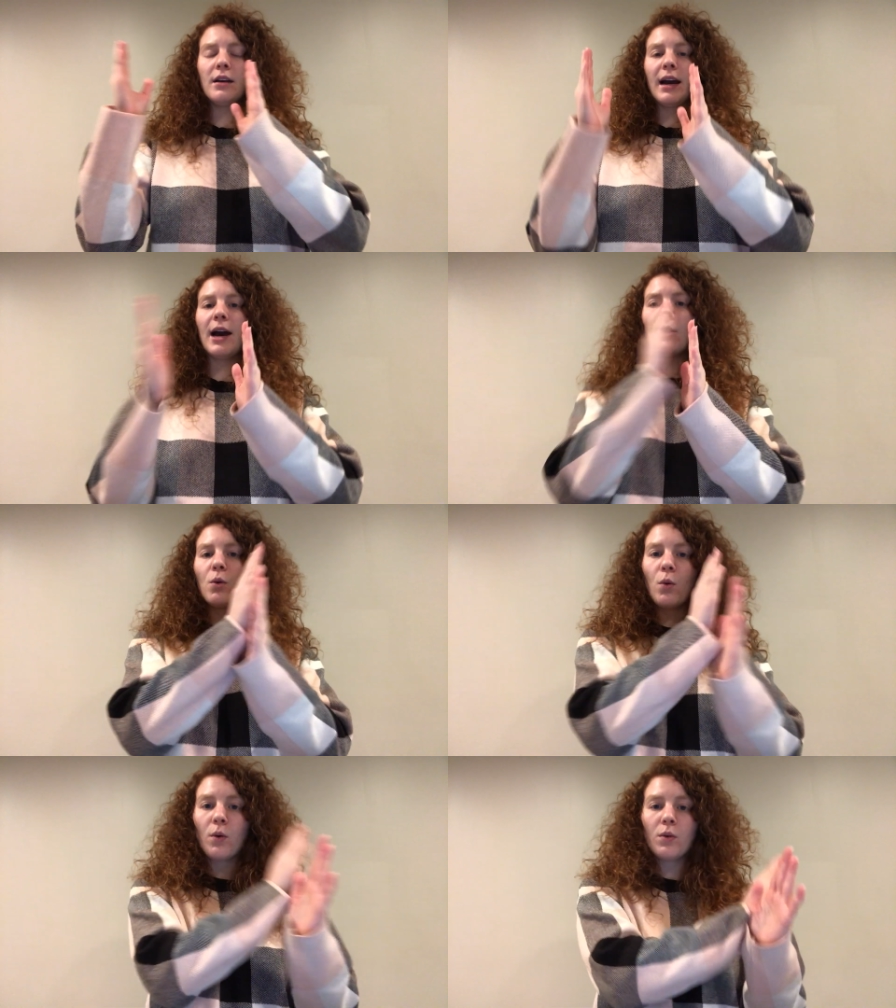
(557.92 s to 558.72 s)

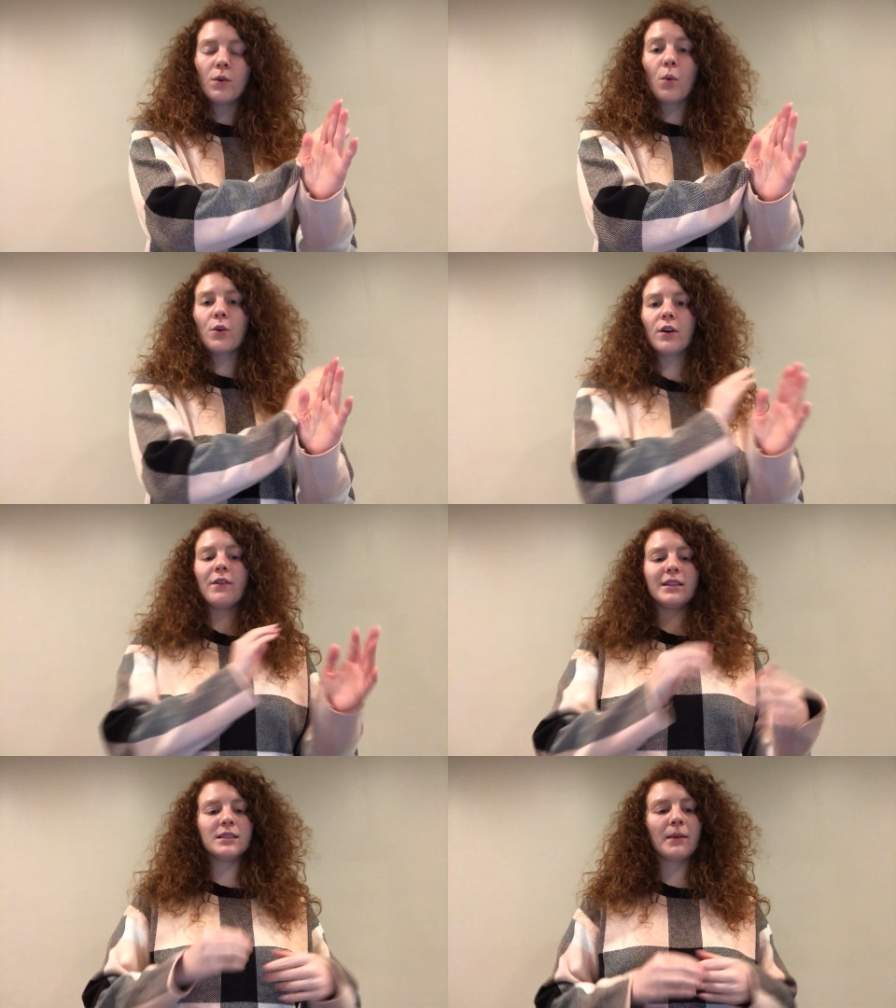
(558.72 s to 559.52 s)
how the order of
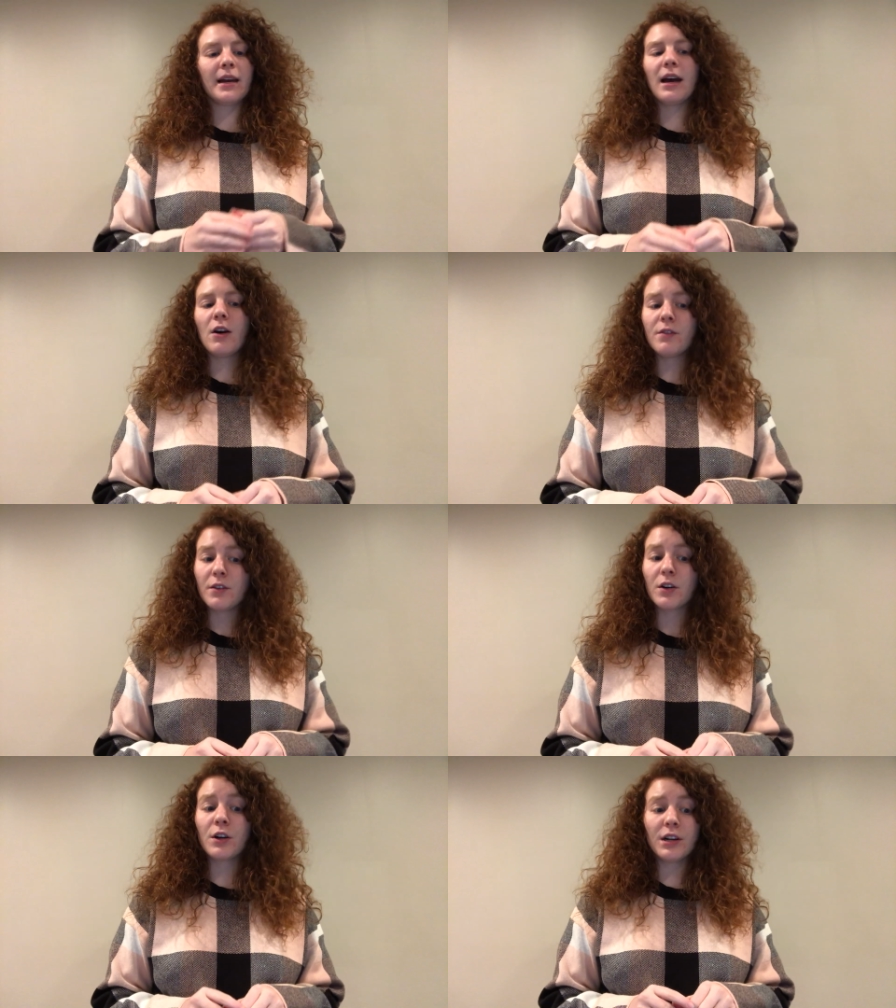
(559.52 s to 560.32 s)
events might have
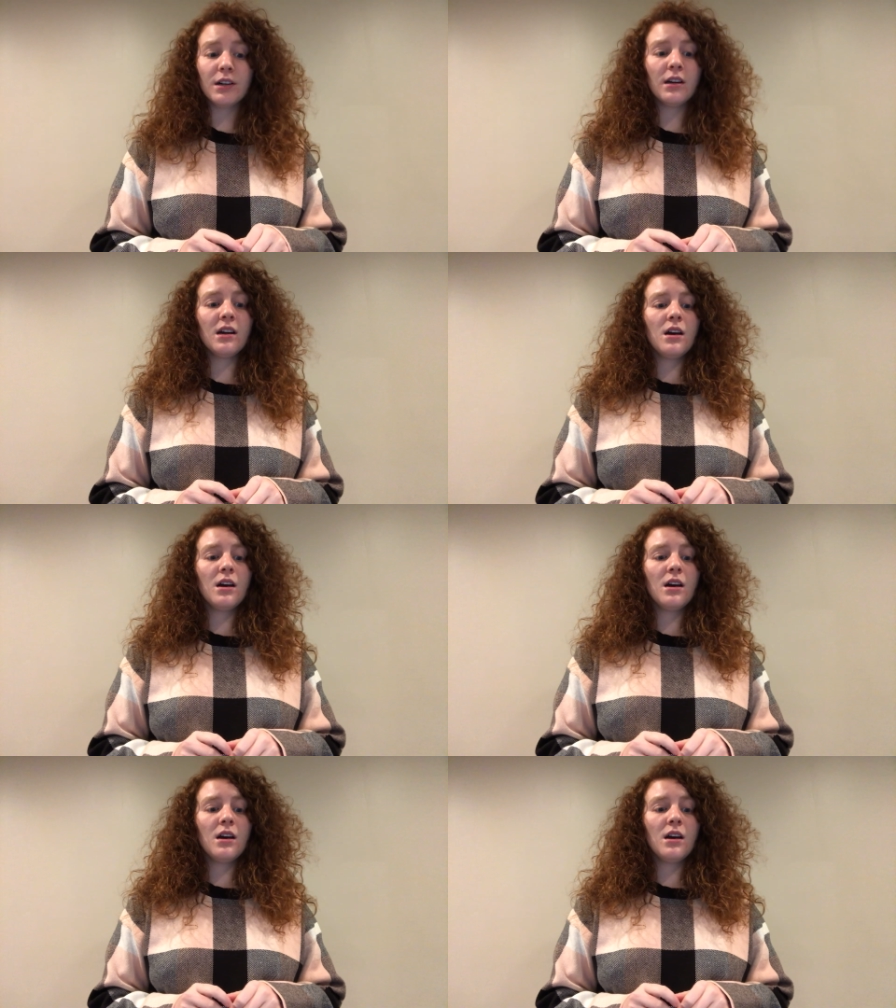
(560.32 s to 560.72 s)
occurred.